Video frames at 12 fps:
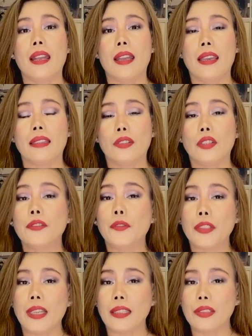And don't
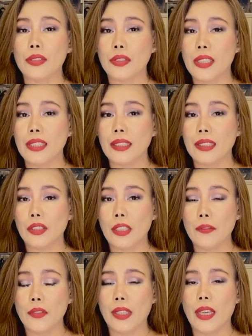forget to turn that
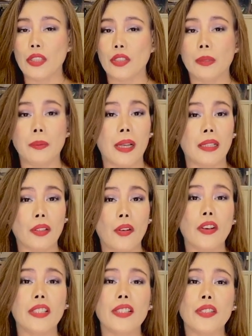notification bell
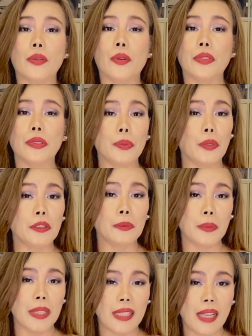on so you won't
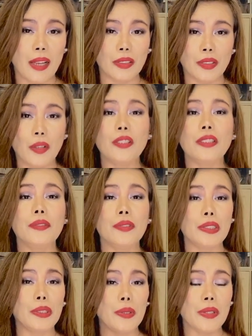miss out all the
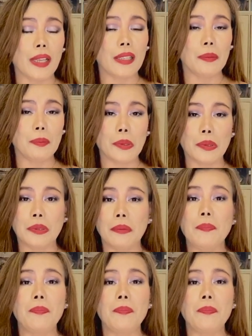videos I upload.